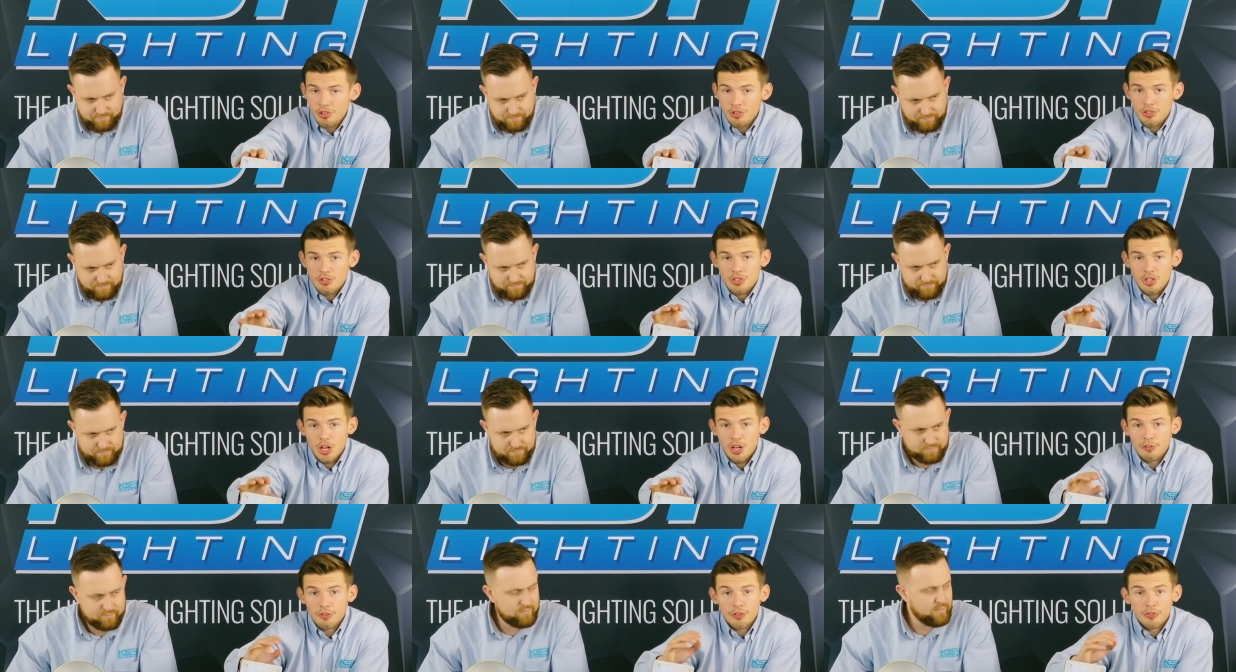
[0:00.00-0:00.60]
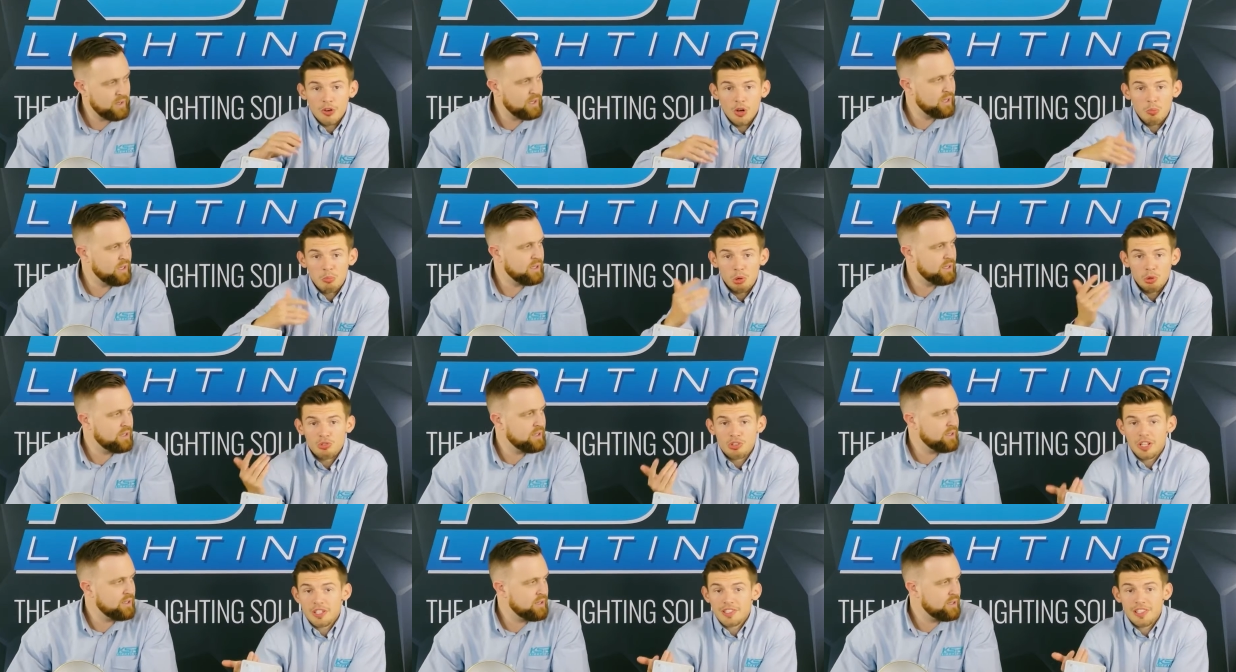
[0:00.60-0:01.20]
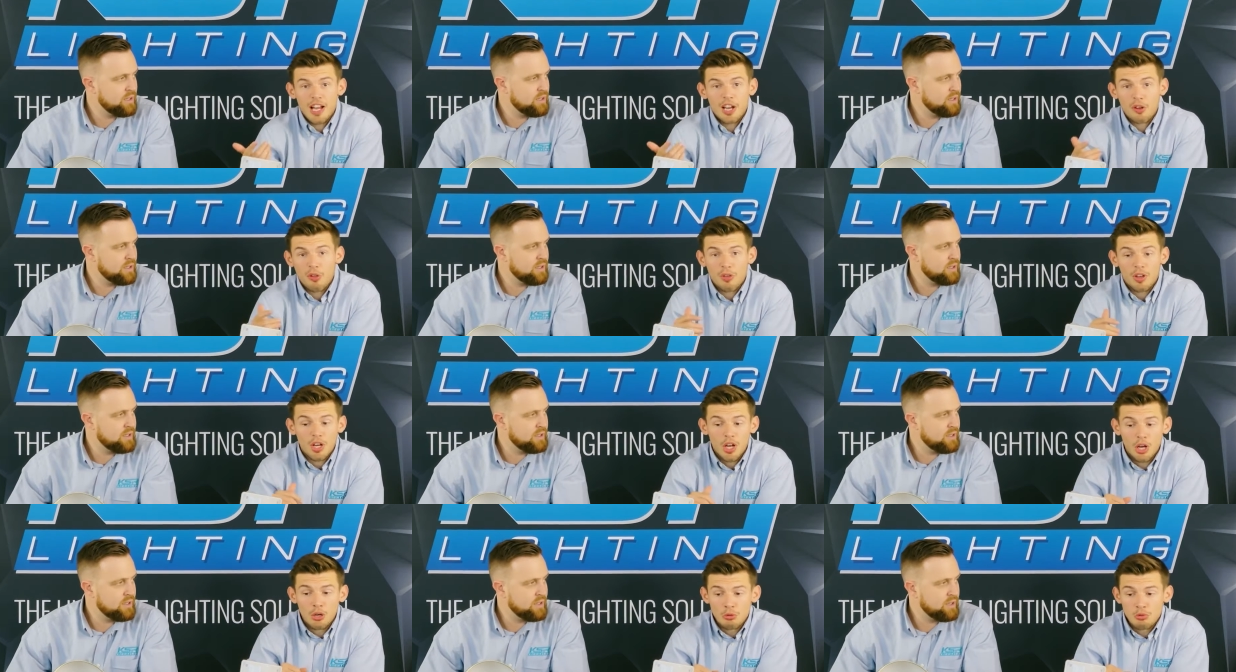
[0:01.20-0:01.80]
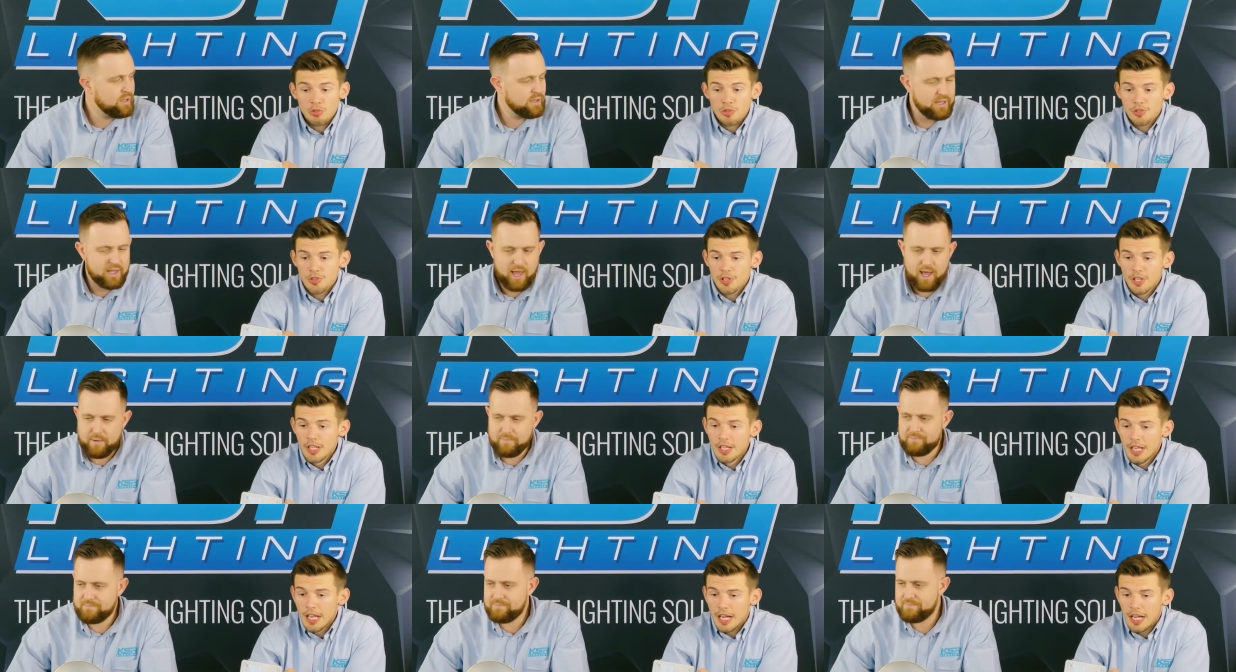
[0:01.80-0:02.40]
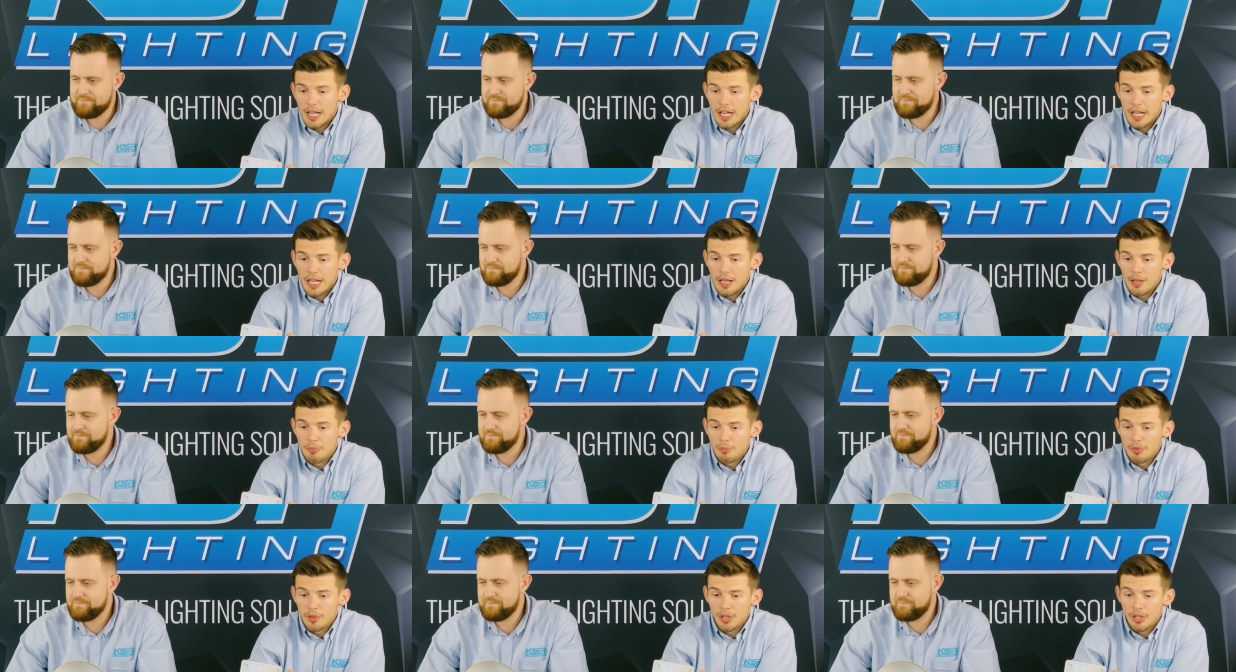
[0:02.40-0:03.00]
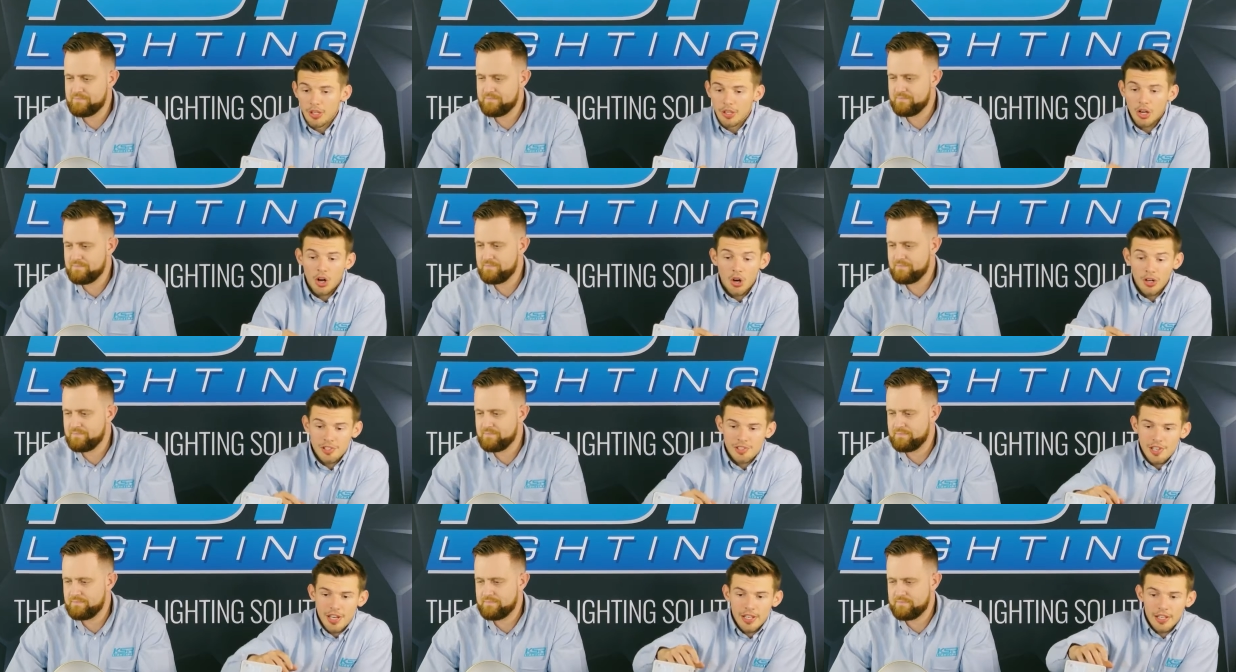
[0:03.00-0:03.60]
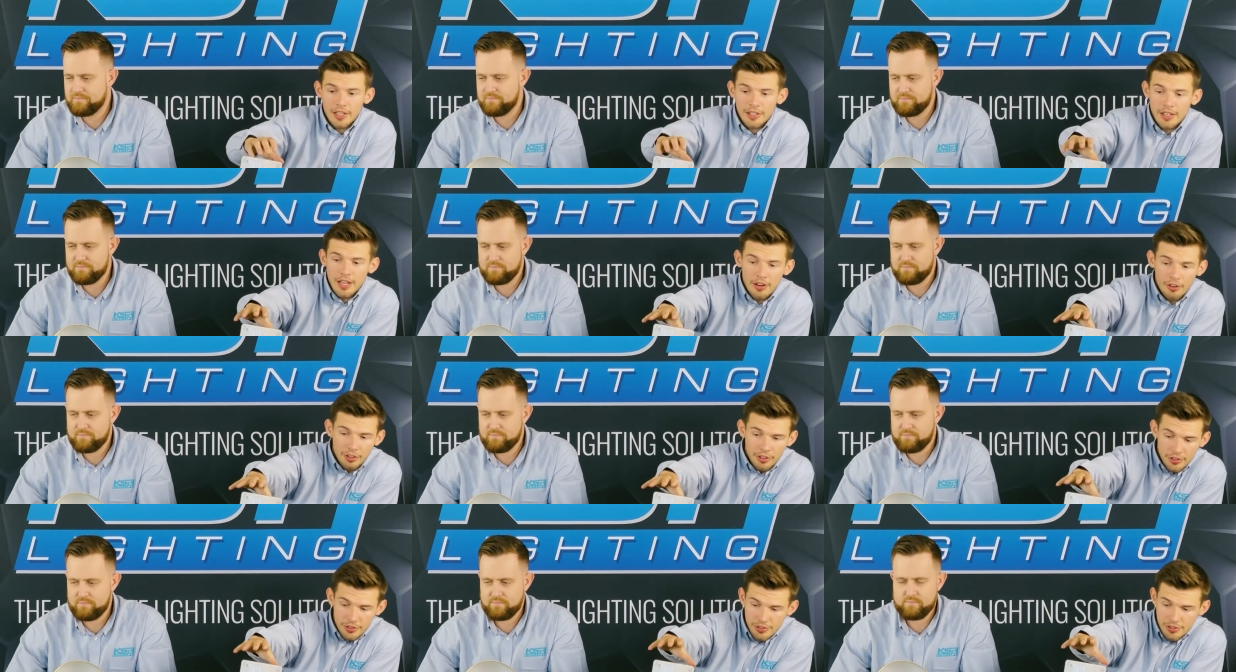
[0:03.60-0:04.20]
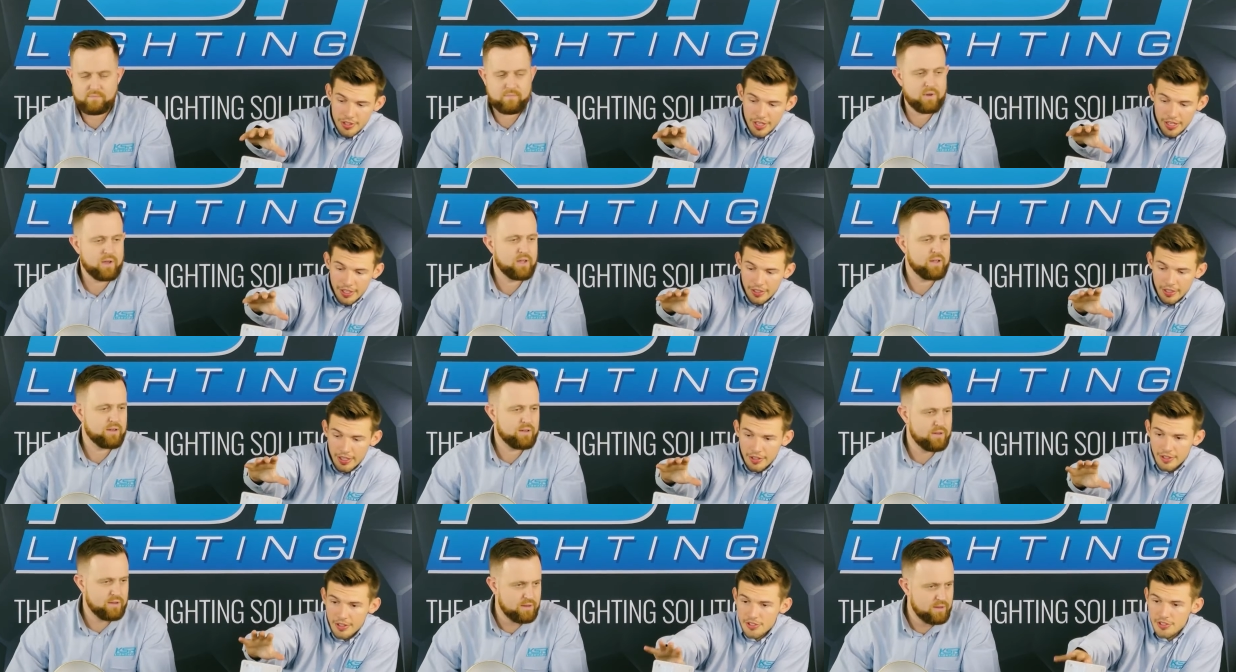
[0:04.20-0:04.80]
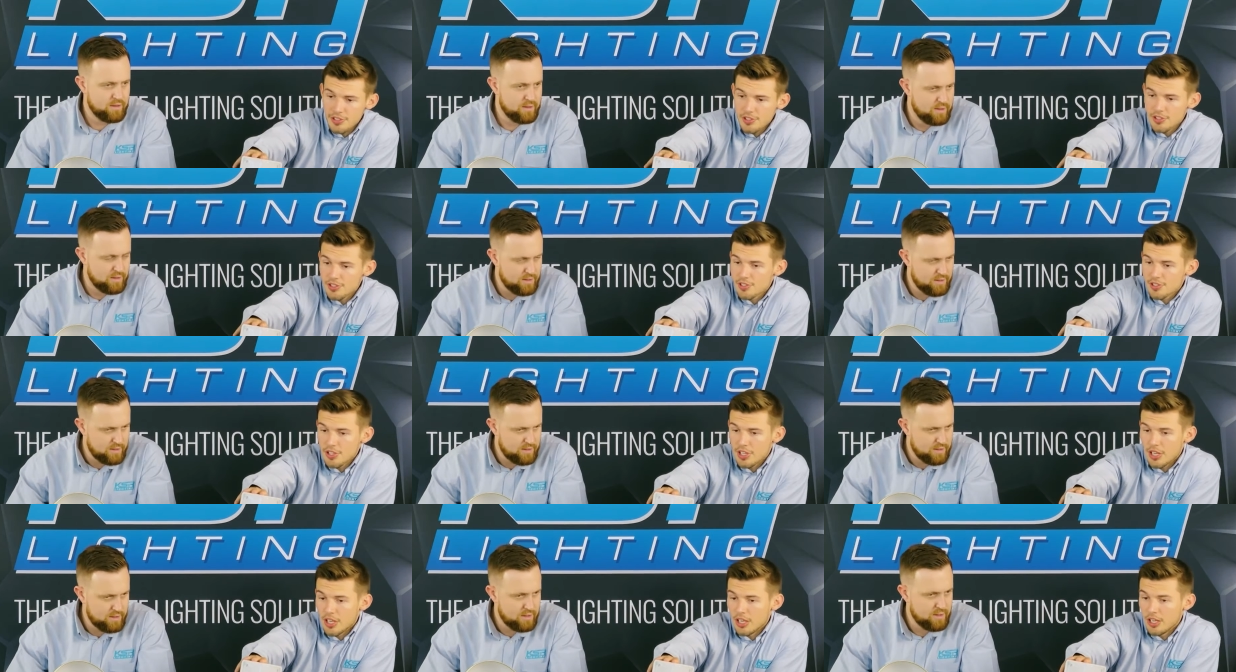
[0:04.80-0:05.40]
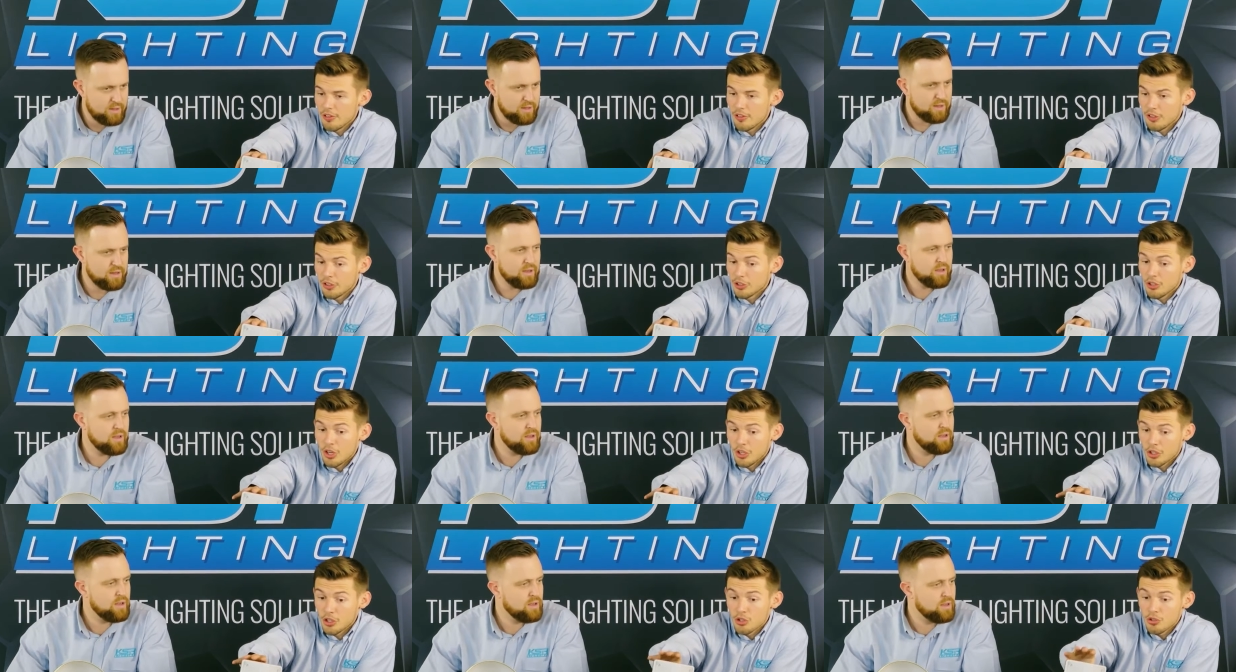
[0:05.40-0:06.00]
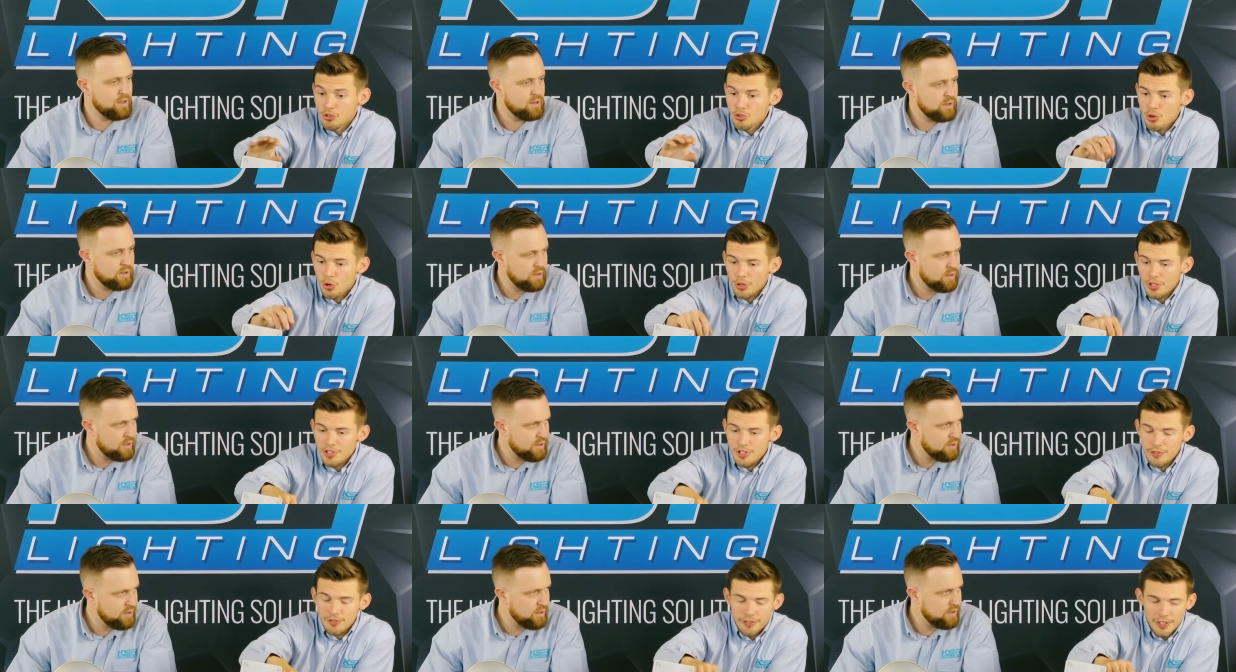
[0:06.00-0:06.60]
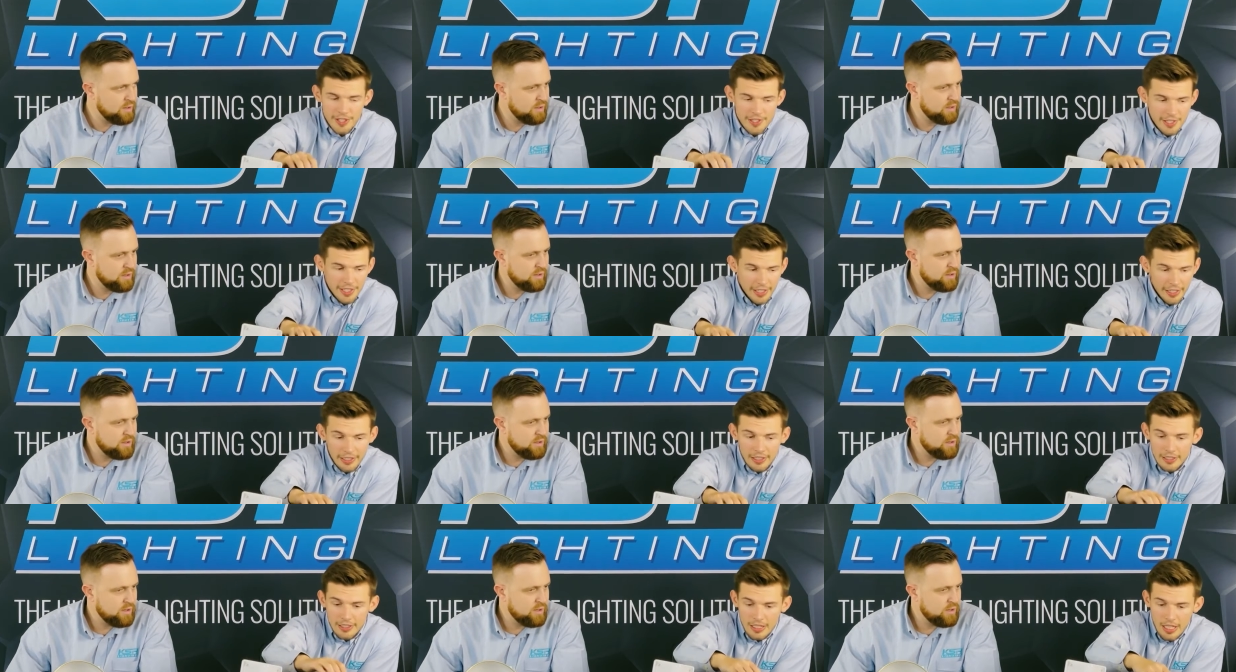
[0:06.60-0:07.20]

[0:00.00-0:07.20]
Speaker 1: So if you've got projects down on the coast, yeah, um, the high saline areas, then then this is uh, a good choice of fitting.